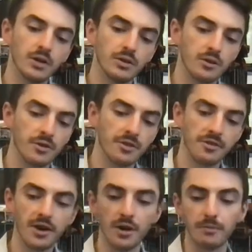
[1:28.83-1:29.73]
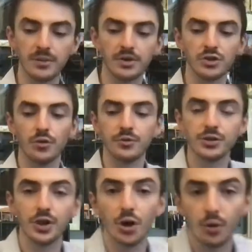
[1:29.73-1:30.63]
Your thumb is going to
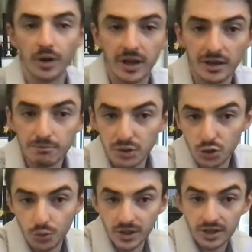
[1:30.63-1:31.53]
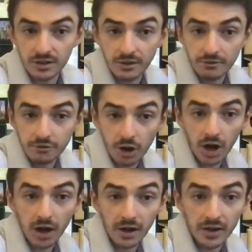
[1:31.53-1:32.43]
go in between the
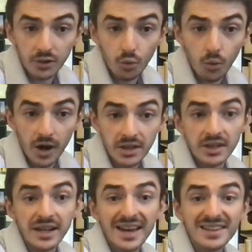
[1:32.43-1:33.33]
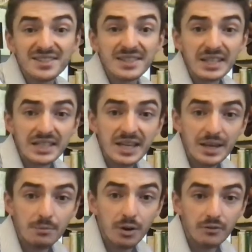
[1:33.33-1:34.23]
frog and the winding, and it's the
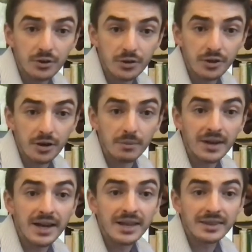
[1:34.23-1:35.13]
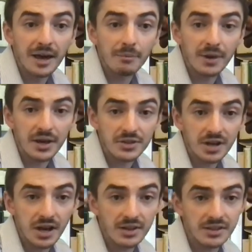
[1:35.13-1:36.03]
tip of your thumb that makes
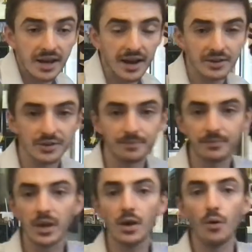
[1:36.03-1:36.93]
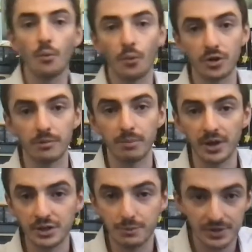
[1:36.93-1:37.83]
contact. One of the
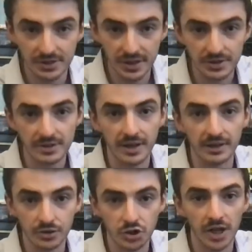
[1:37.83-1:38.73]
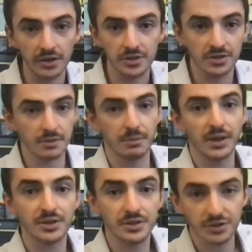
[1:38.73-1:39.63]
biggest mistakes that cellists and
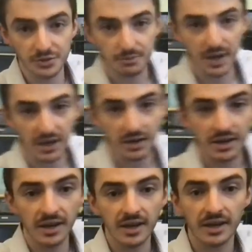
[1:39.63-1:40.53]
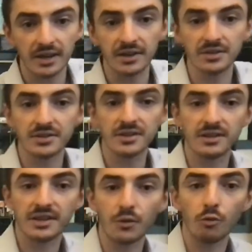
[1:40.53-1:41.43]
bassists make is
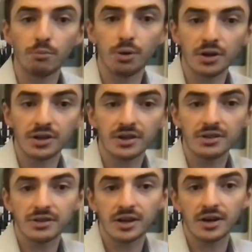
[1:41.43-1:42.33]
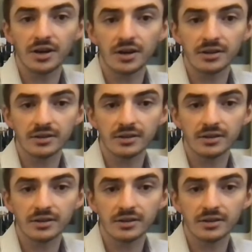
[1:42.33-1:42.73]
they will put their